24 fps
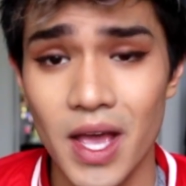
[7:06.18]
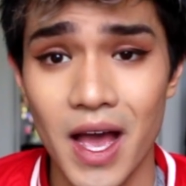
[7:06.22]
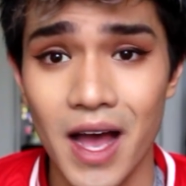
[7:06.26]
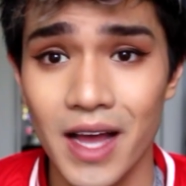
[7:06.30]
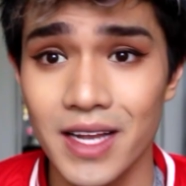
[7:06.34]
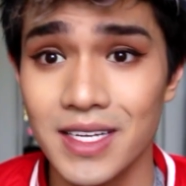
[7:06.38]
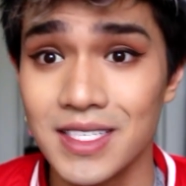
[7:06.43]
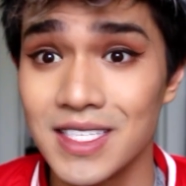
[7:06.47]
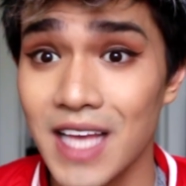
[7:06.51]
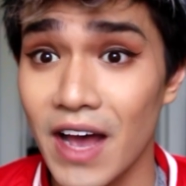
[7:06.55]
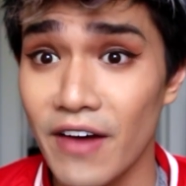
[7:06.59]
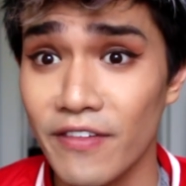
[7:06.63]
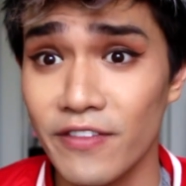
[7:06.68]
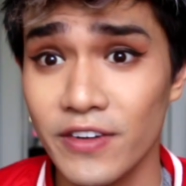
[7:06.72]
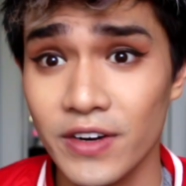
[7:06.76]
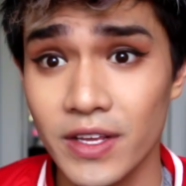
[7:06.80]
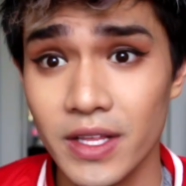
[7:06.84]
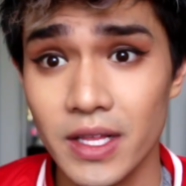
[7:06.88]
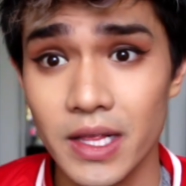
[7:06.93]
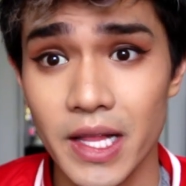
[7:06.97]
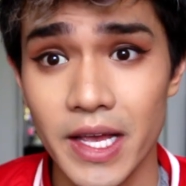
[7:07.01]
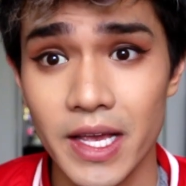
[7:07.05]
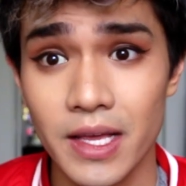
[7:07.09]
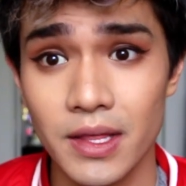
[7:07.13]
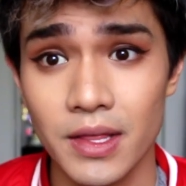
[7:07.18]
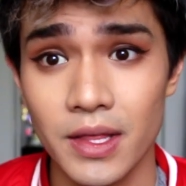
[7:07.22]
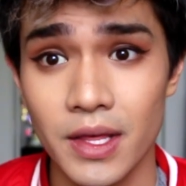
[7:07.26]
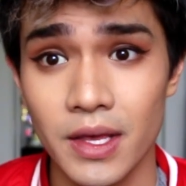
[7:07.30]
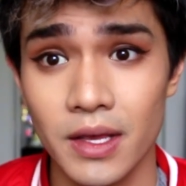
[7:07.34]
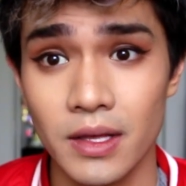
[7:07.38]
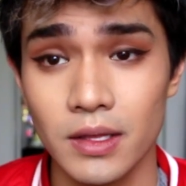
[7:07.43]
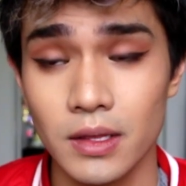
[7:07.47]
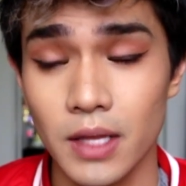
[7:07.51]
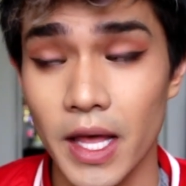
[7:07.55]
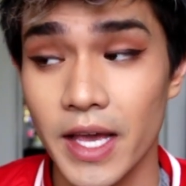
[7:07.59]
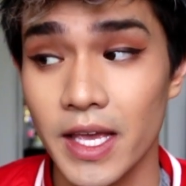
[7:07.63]
Yeah, definitely like
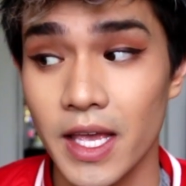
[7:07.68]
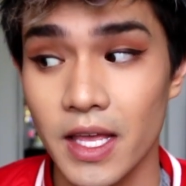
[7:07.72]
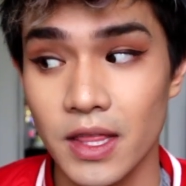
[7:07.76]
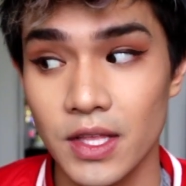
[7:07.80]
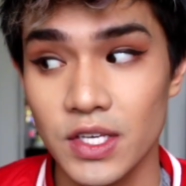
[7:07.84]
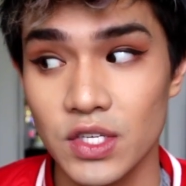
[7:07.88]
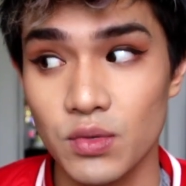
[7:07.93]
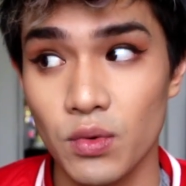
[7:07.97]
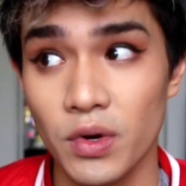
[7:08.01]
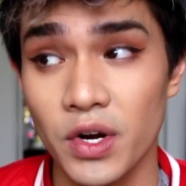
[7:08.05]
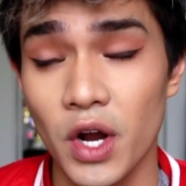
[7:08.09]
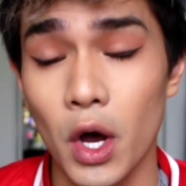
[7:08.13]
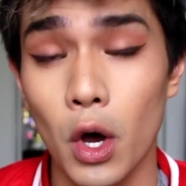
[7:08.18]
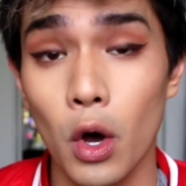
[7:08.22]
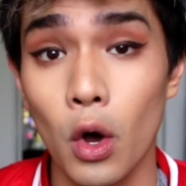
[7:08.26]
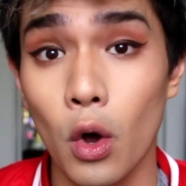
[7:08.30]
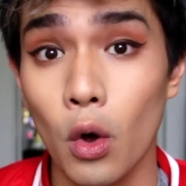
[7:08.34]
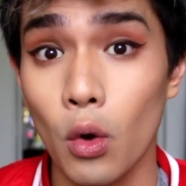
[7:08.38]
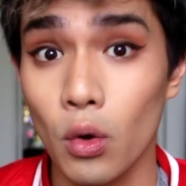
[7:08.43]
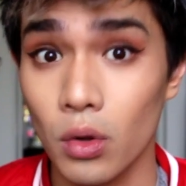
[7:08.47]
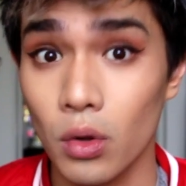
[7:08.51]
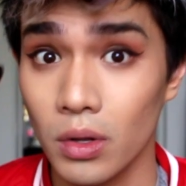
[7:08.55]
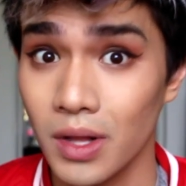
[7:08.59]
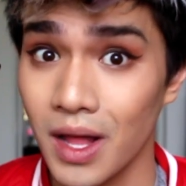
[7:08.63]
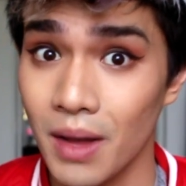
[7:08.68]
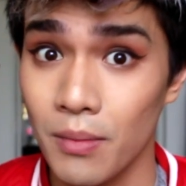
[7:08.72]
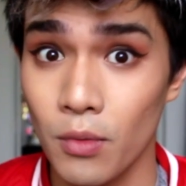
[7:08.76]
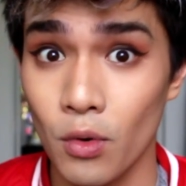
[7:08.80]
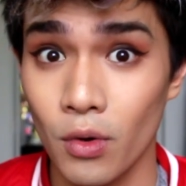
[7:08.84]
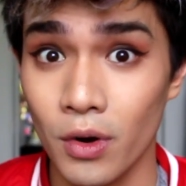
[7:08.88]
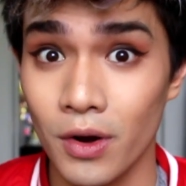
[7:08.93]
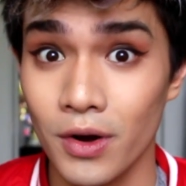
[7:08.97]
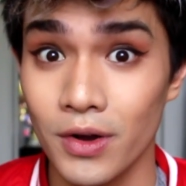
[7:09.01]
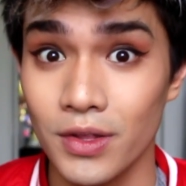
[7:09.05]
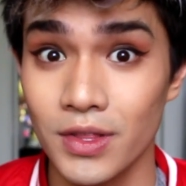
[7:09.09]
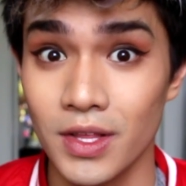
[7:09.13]
think, liking this one a whole lot
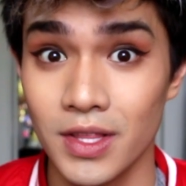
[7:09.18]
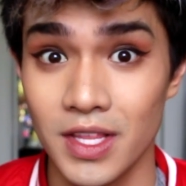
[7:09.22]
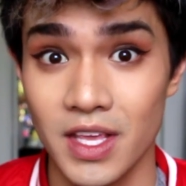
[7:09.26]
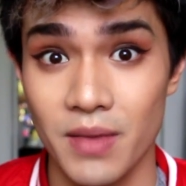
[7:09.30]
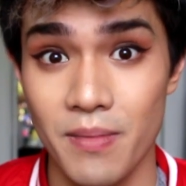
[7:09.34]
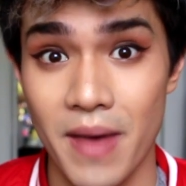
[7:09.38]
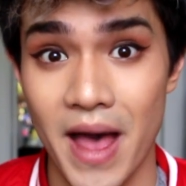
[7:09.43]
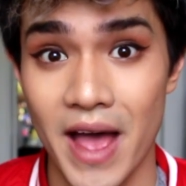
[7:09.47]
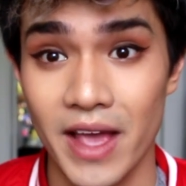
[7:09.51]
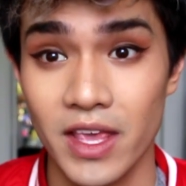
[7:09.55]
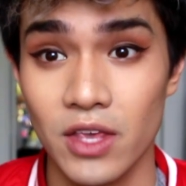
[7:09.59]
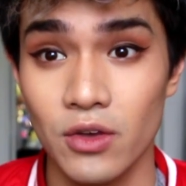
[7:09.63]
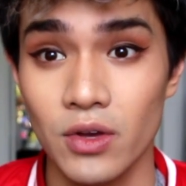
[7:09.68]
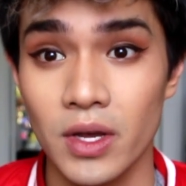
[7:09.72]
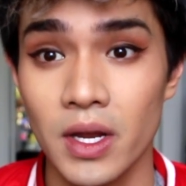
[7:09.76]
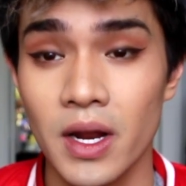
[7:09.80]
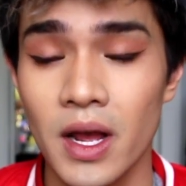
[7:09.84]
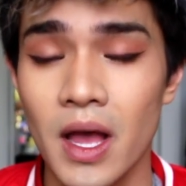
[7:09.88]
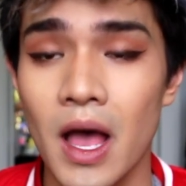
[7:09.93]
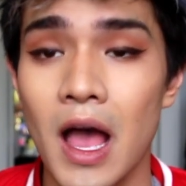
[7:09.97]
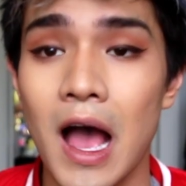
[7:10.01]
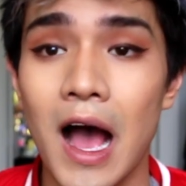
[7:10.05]
more than the Immaculate.